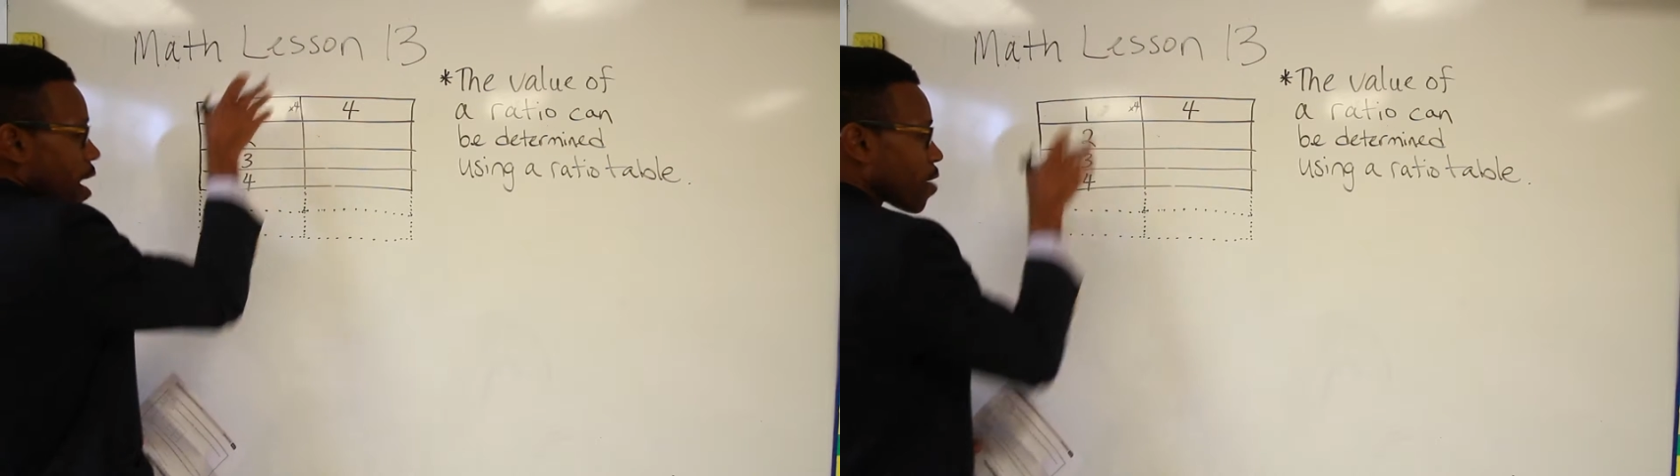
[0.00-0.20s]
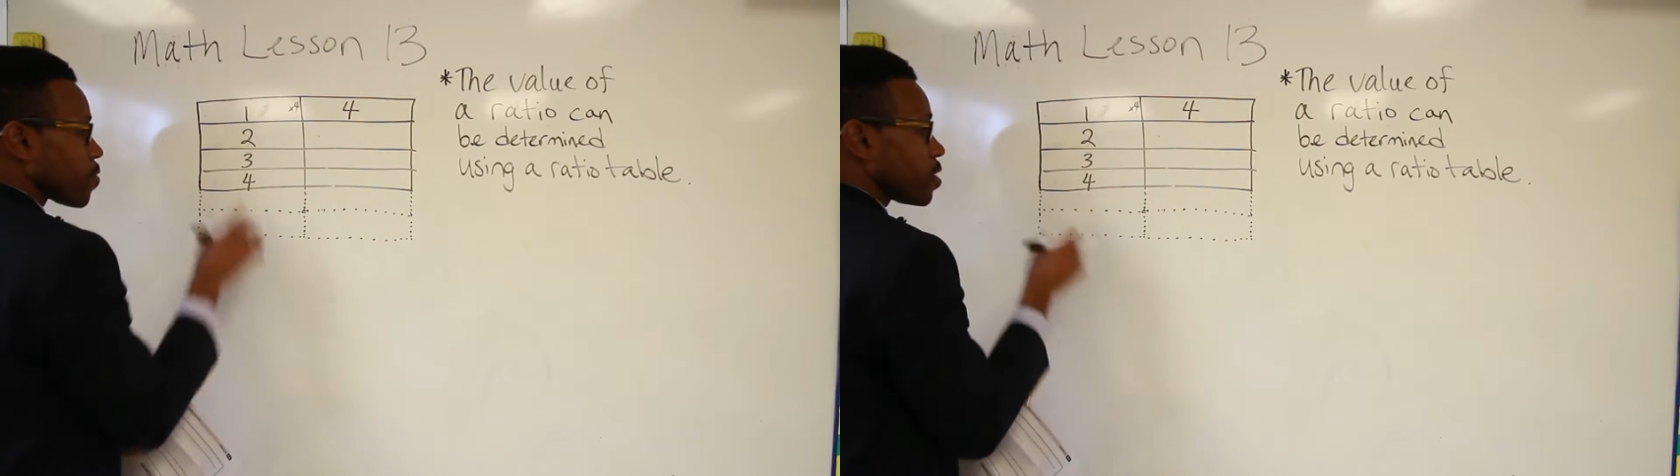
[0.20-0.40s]

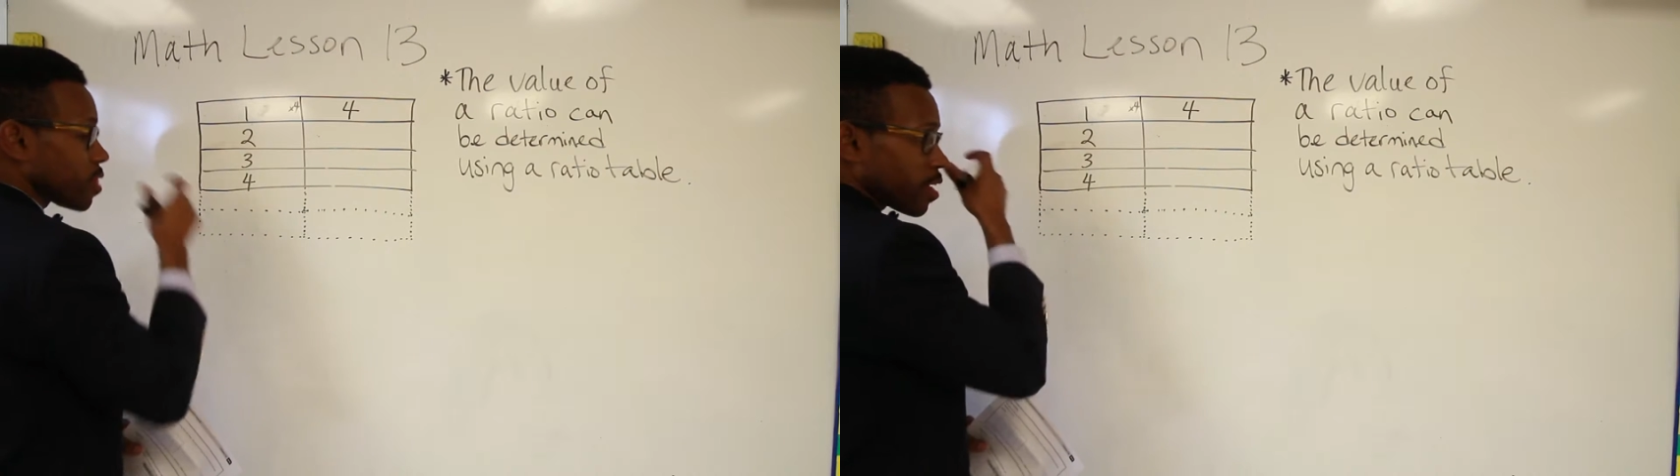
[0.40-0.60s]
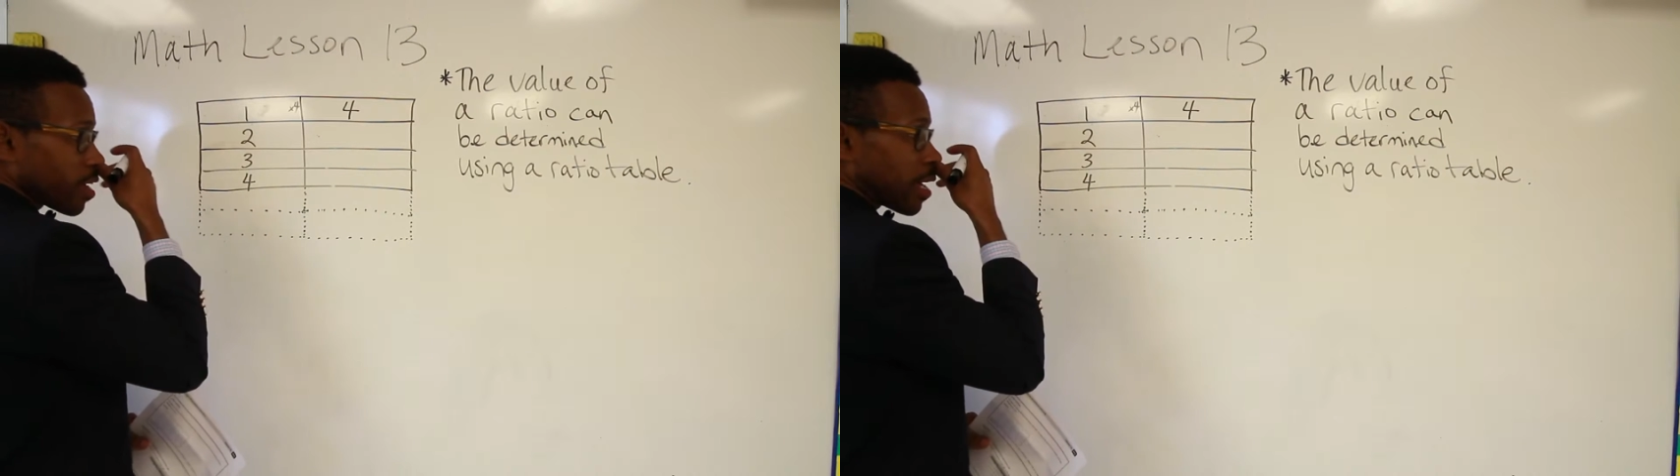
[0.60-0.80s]

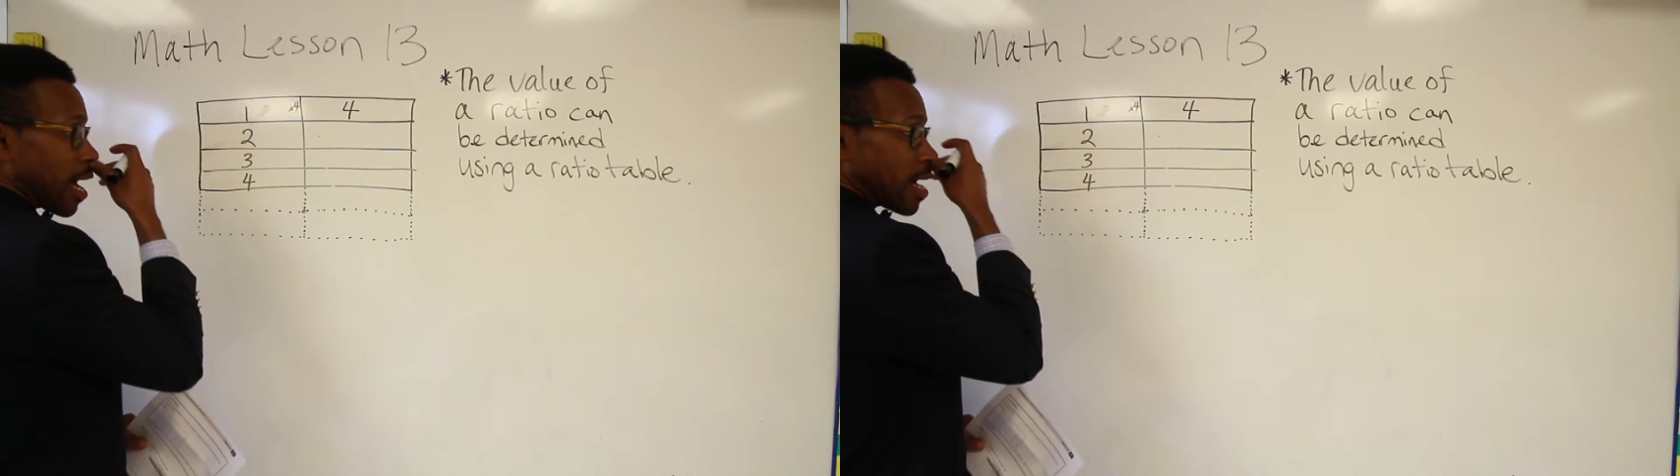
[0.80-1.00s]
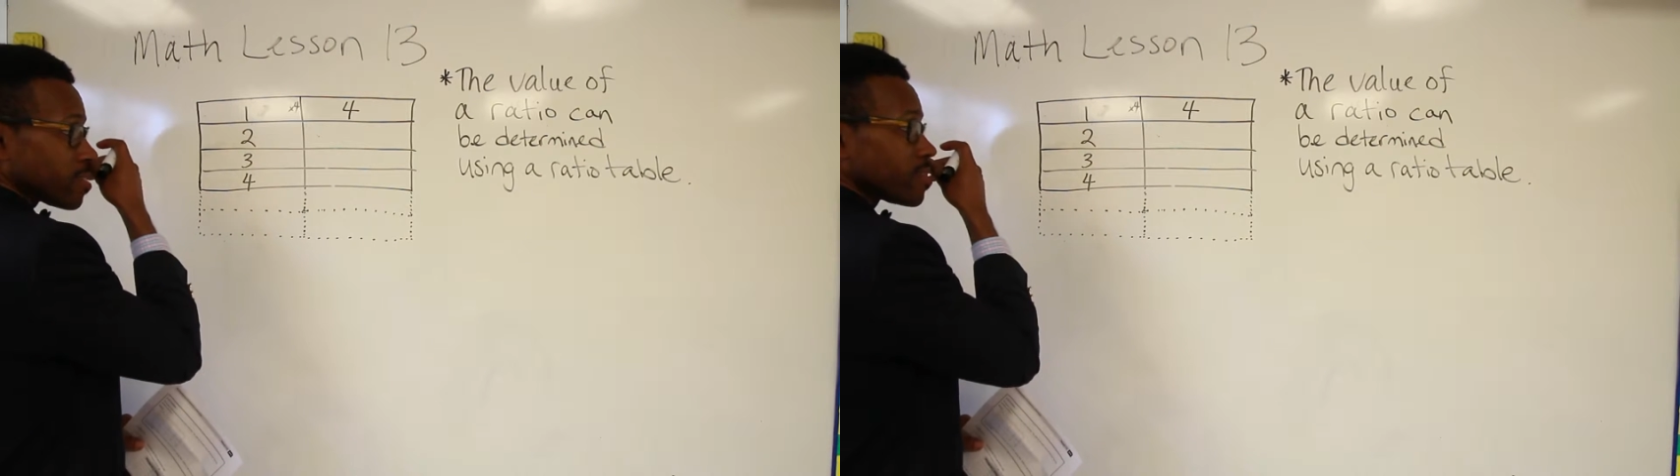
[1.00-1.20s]
everything
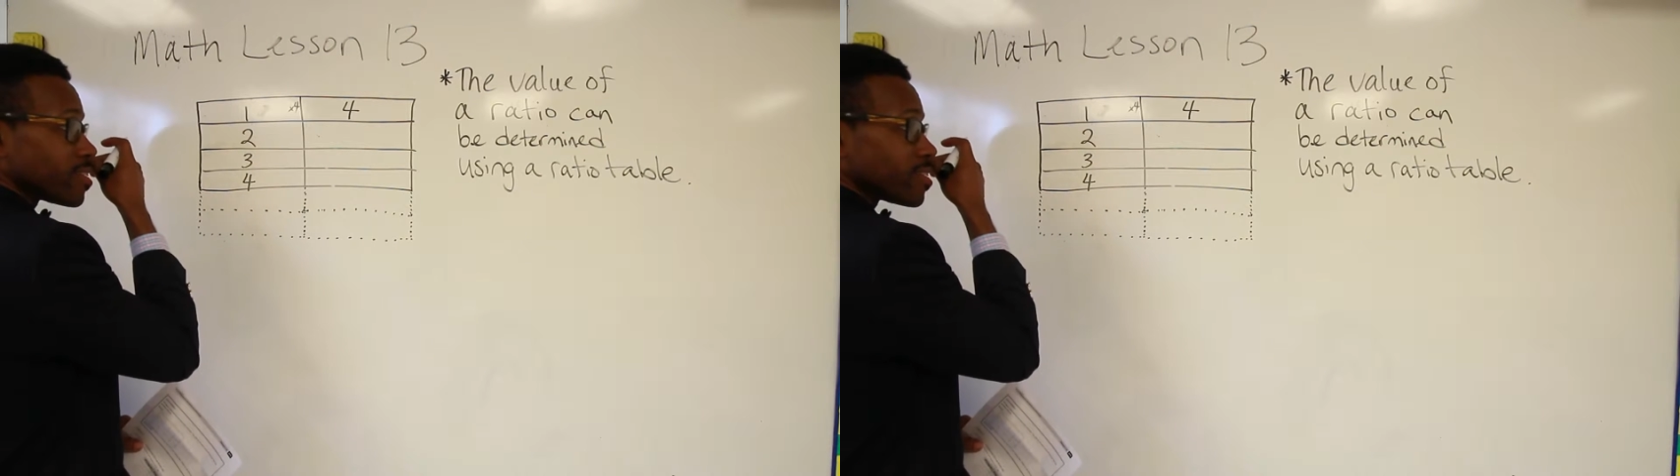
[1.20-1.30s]
has the